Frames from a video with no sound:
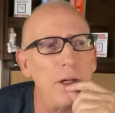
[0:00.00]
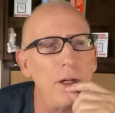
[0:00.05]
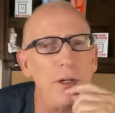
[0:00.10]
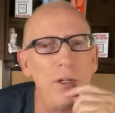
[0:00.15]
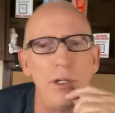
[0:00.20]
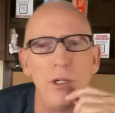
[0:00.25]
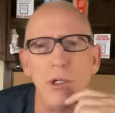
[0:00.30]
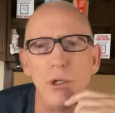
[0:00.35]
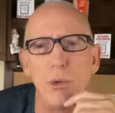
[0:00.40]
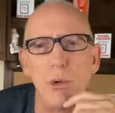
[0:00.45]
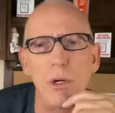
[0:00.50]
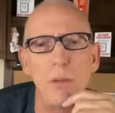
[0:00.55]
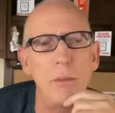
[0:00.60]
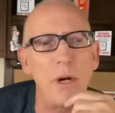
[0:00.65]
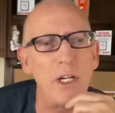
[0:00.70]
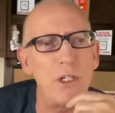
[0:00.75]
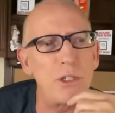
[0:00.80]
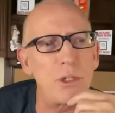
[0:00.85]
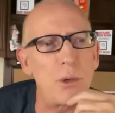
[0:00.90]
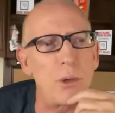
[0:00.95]
Do you know where
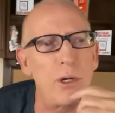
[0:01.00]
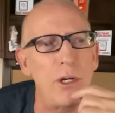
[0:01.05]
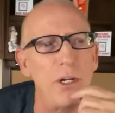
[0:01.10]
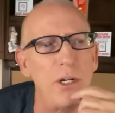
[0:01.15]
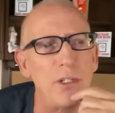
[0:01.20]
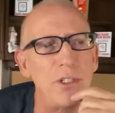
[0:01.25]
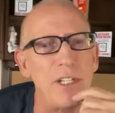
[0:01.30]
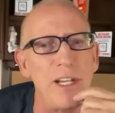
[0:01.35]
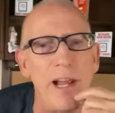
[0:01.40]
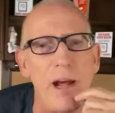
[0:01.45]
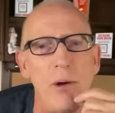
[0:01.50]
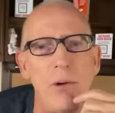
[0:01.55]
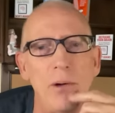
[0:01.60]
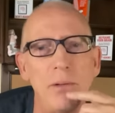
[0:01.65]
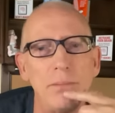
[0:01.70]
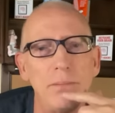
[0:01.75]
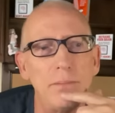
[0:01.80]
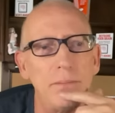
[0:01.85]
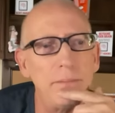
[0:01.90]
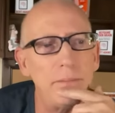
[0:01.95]
my story is now,
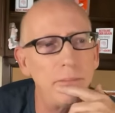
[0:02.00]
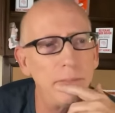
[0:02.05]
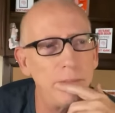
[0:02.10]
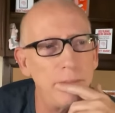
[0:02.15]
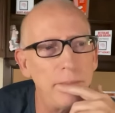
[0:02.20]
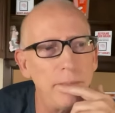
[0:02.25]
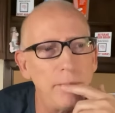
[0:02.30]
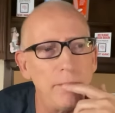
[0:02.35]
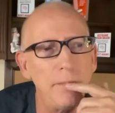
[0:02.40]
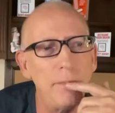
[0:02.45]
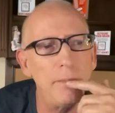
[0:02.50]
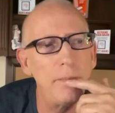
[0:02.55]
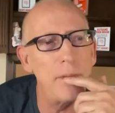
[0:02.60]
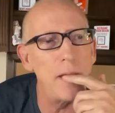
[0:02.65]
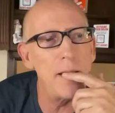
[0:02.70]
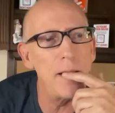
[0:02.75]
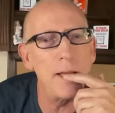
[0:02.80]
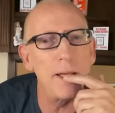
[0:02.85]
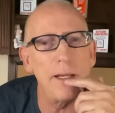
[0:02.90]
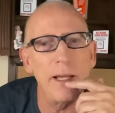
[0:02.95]

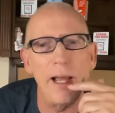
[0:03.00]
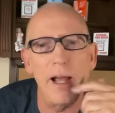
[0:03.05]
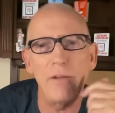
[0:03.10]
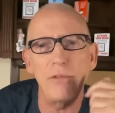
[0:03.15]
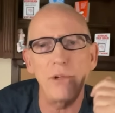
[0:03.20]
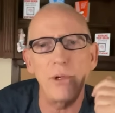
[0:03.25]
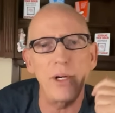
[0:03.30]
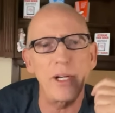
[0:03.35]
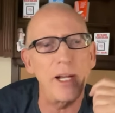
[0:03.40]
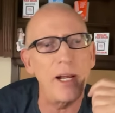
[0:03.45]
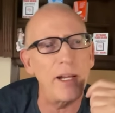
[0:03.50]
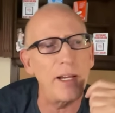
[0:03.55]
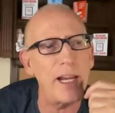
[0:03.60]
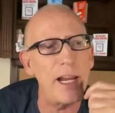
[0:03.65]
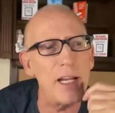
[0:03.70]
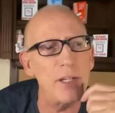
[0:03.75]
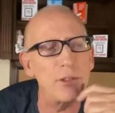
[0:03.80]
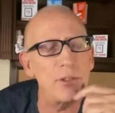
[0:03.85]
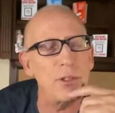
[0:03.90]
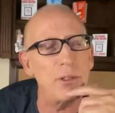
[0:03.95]
after I got
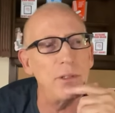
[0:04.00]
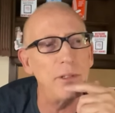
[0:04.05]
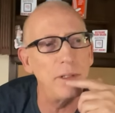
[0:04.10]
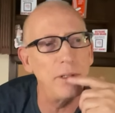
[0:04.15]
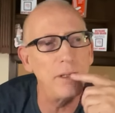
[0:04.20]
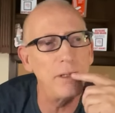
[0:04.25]
canceled?